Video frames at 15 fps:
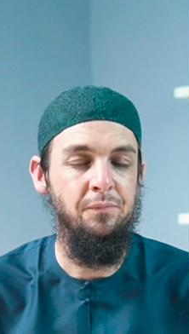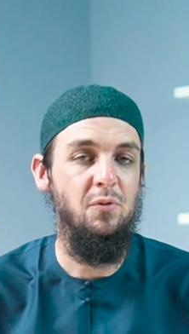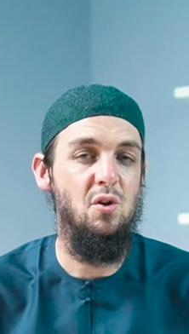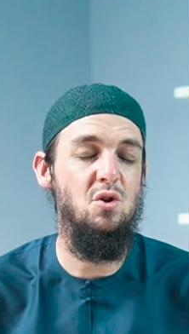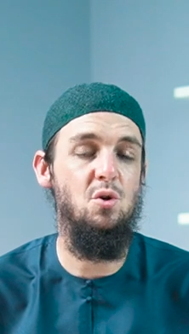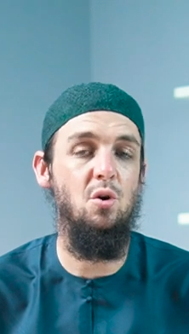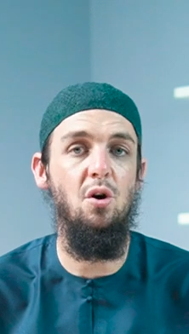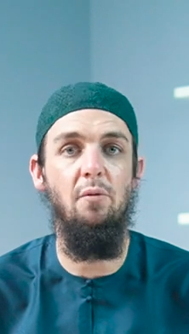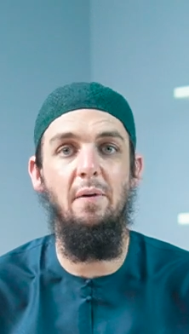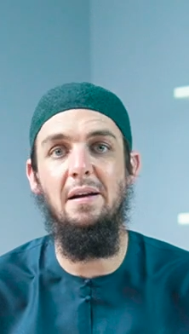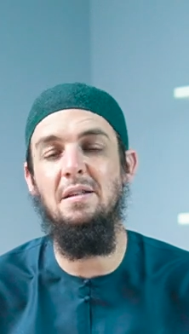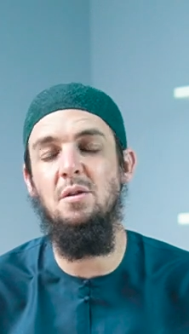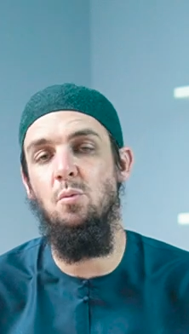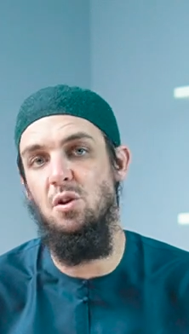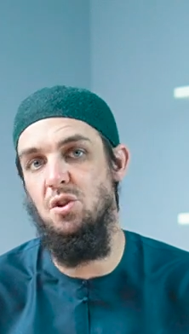So
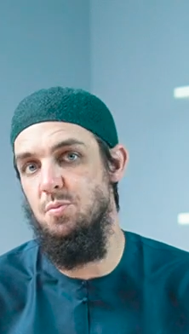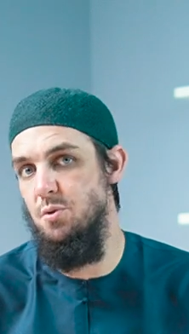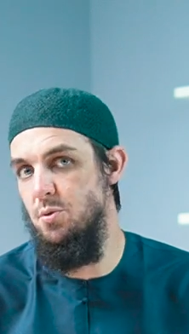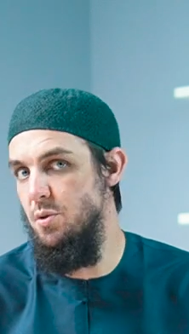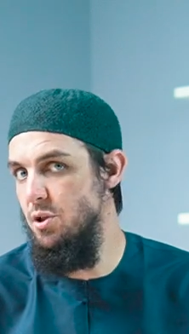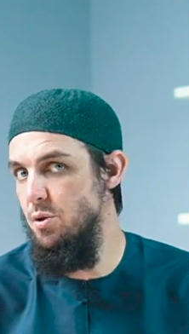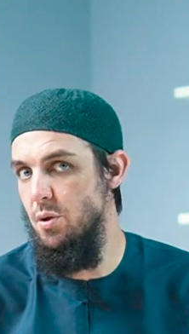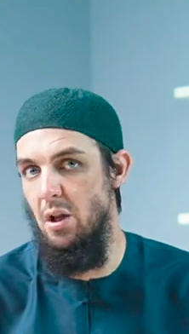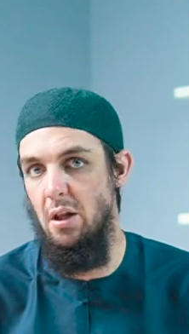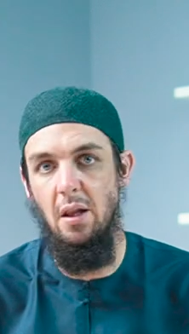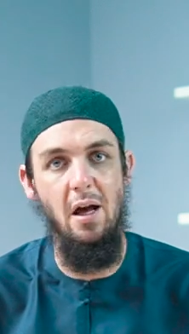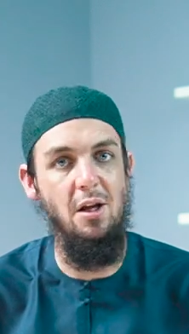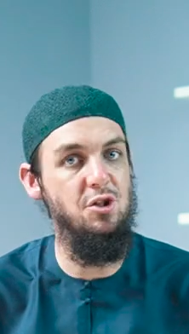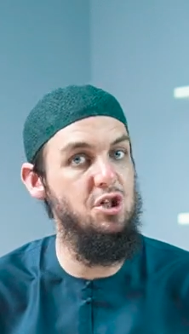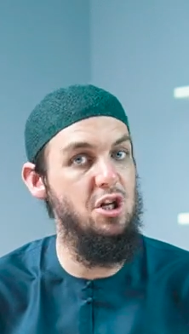correcting what's between you and
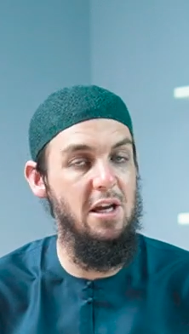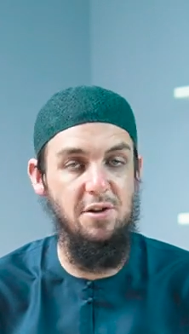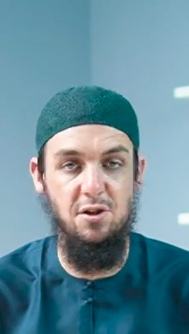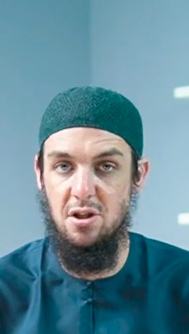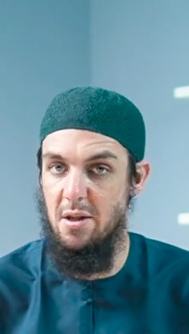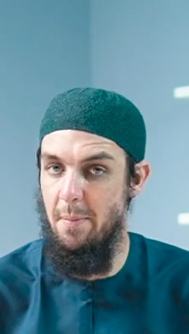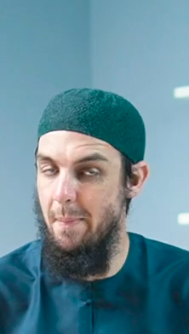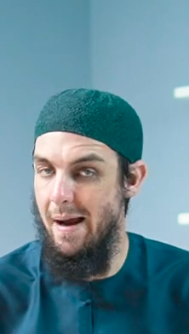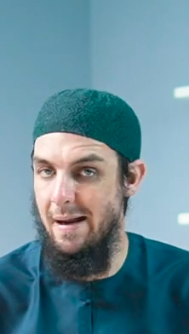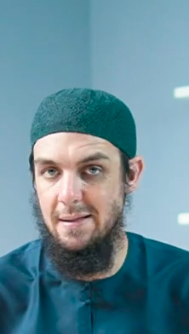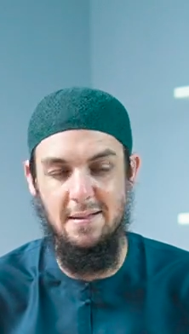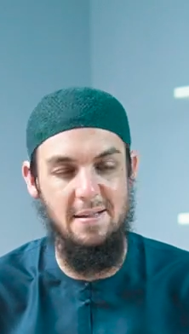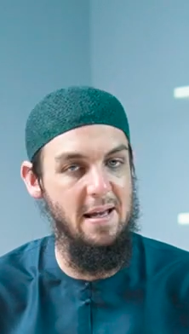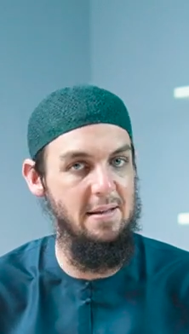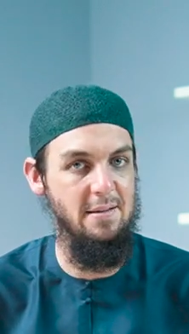Allah, changing the
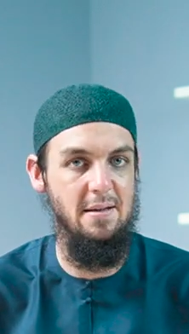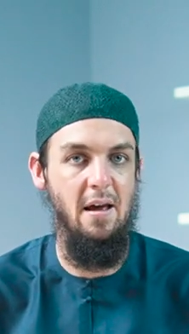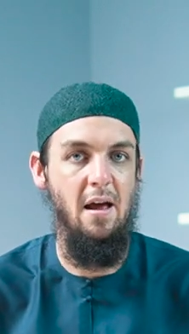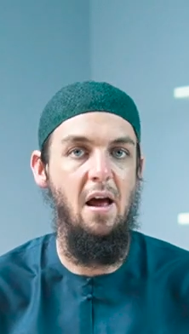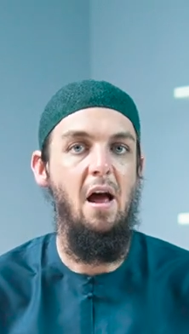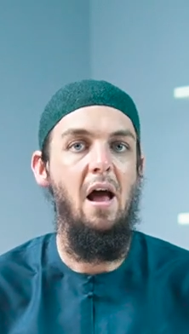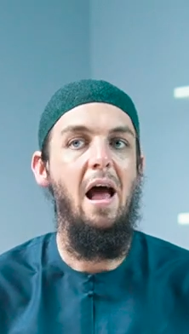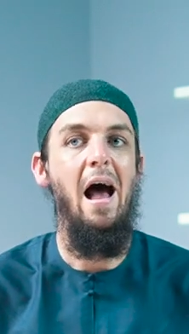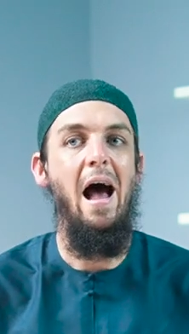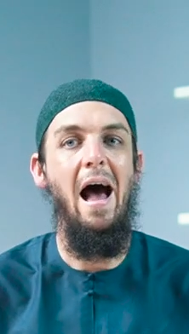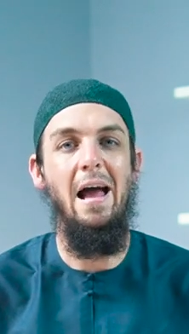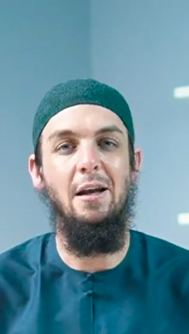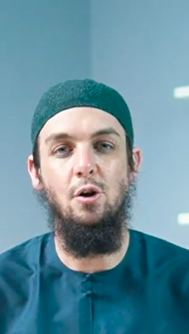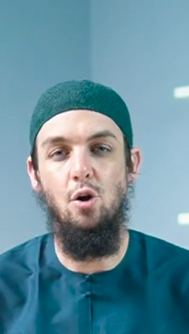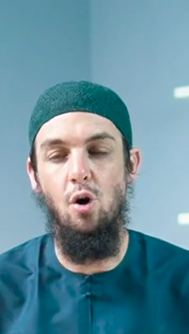mindset,
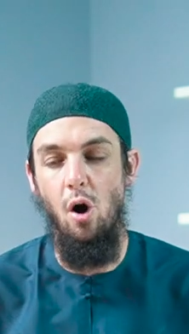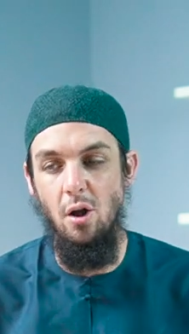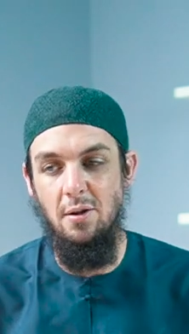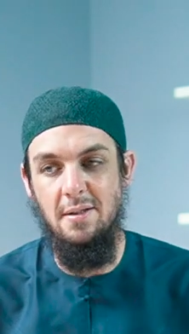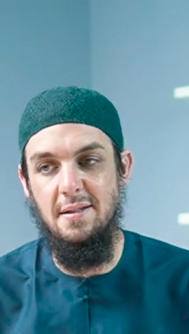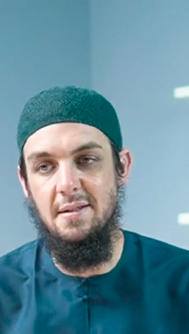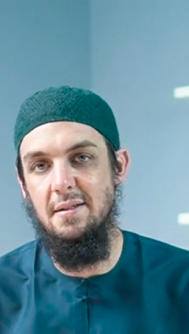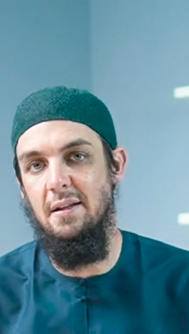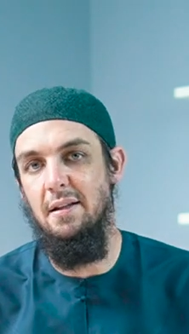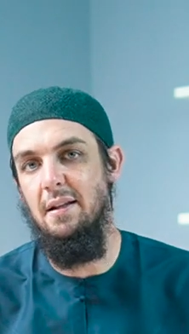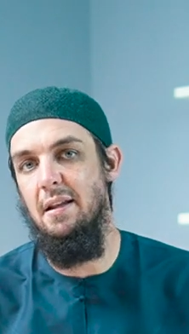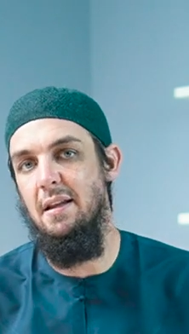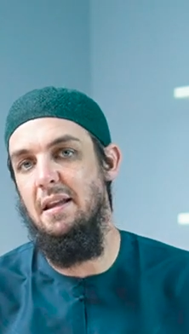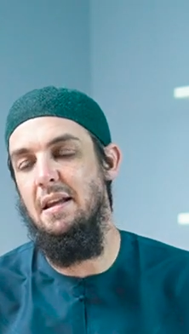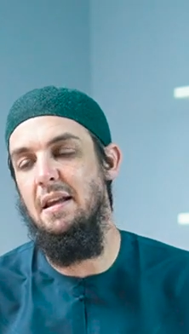and
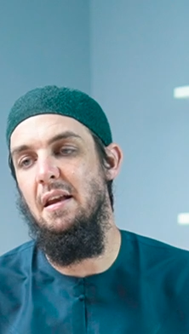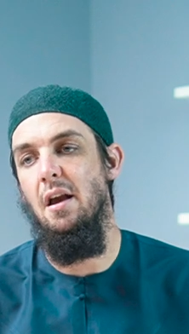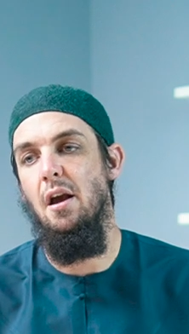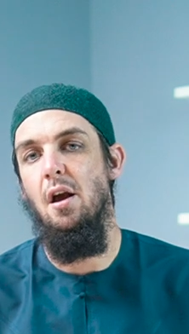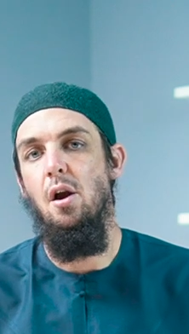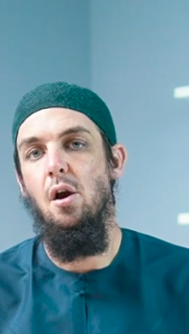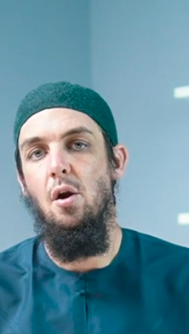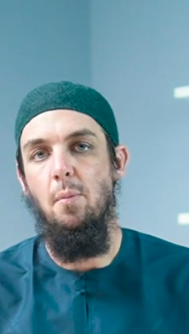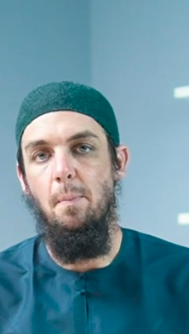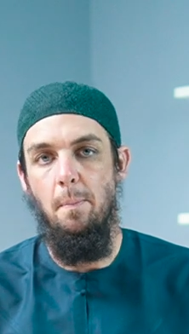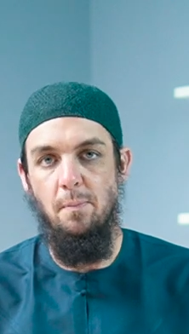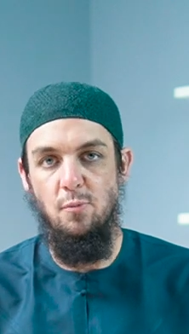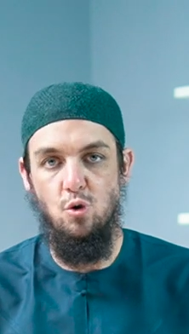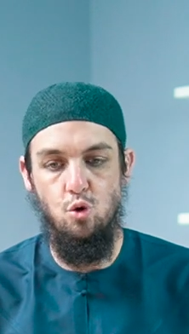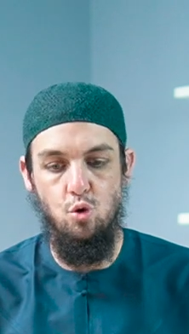constantly
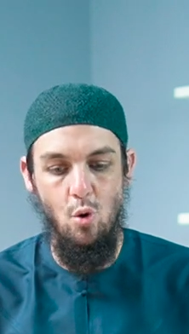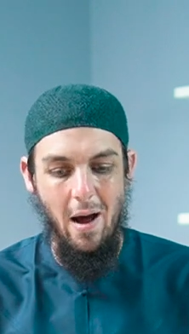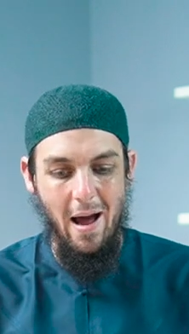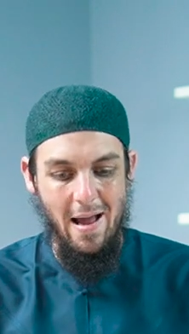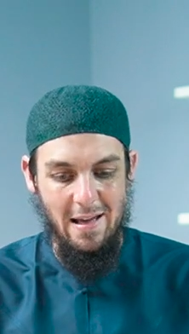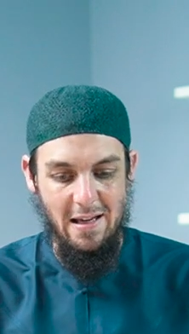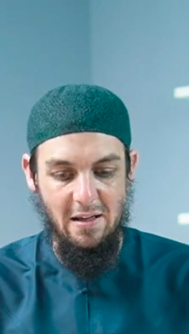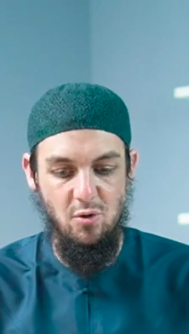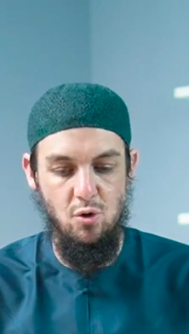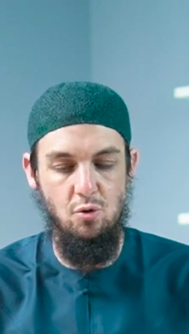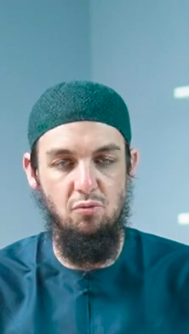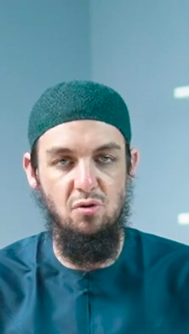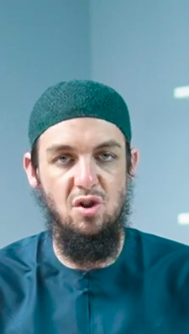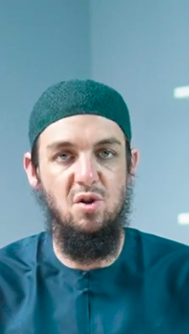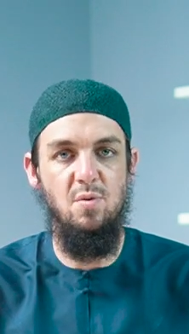trying to
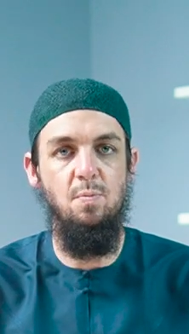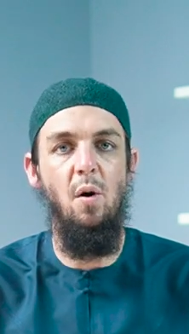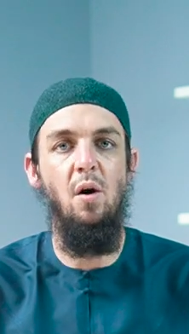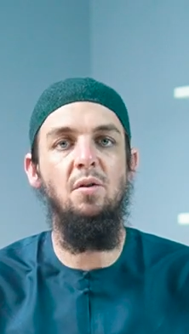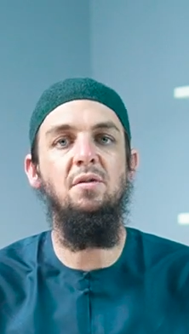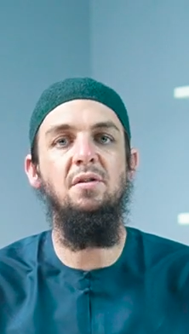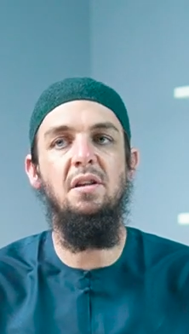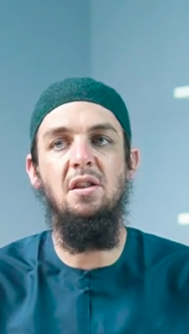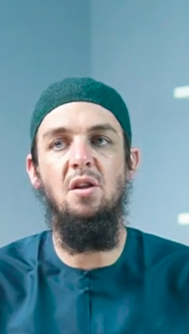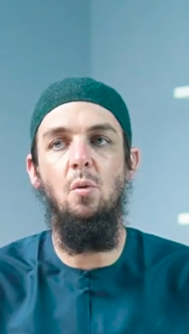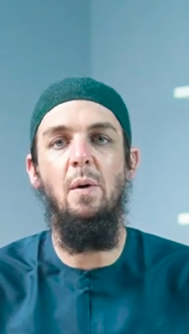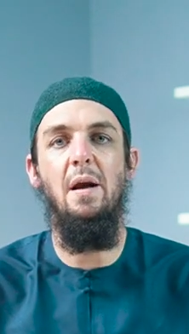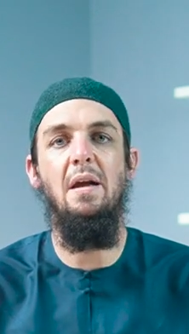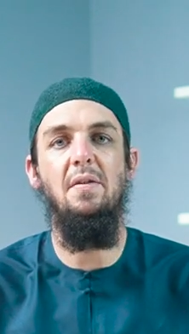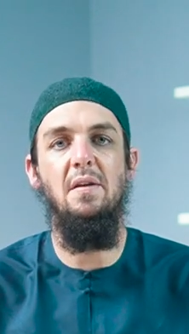respond in the
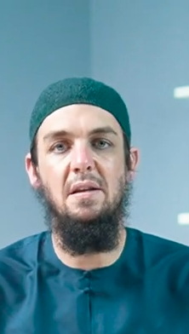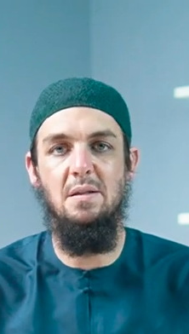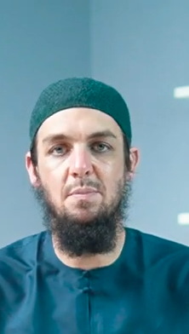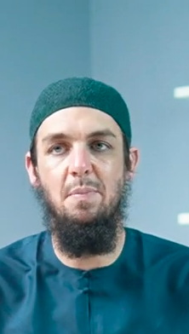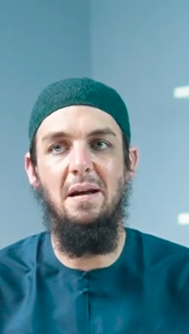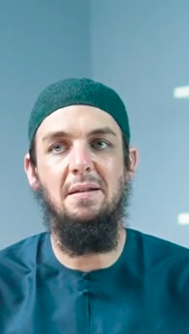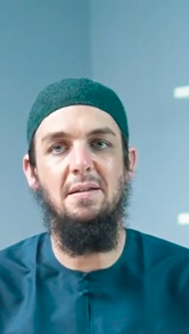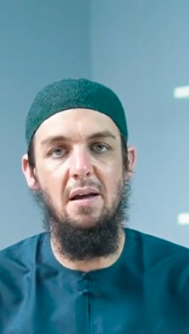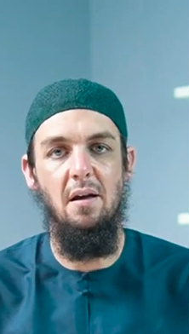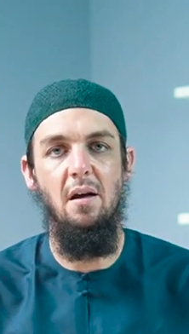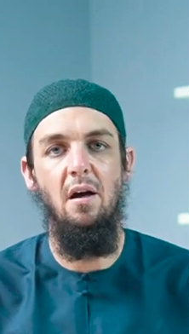way that is better.